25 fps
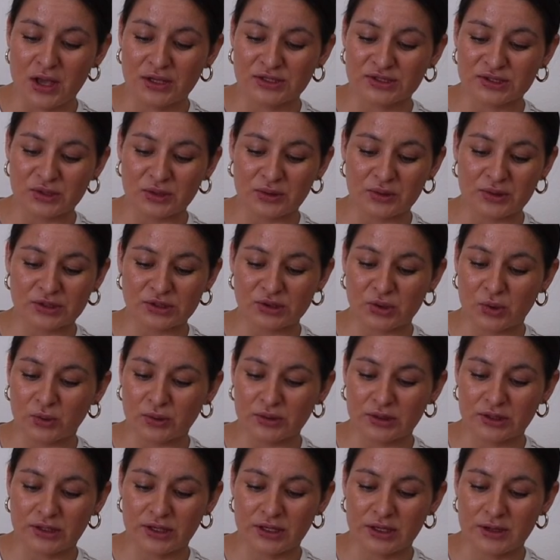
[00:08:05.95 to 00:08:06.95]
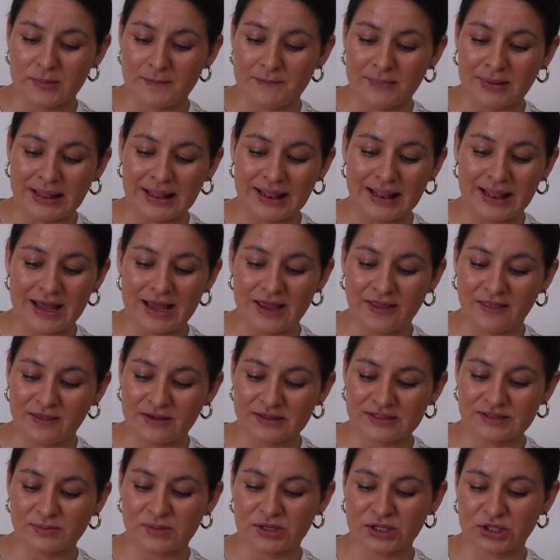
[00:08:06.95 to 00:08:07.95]
So you can totally blend
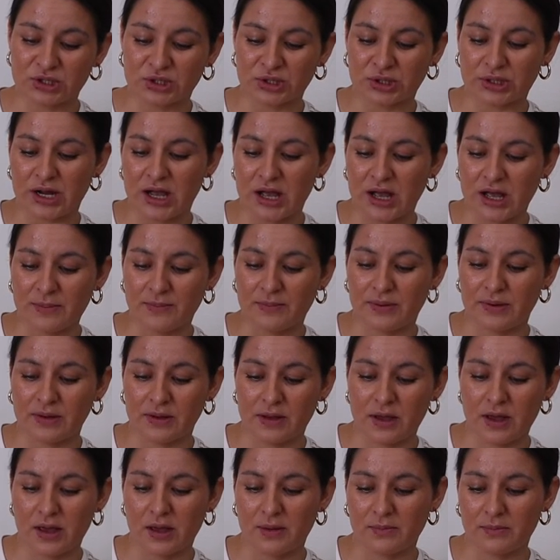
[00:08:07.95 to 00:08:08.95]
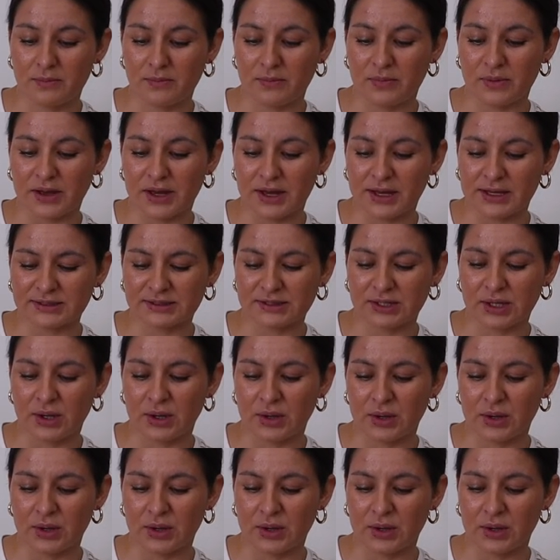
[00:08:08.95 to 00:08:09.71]
this mixture up, but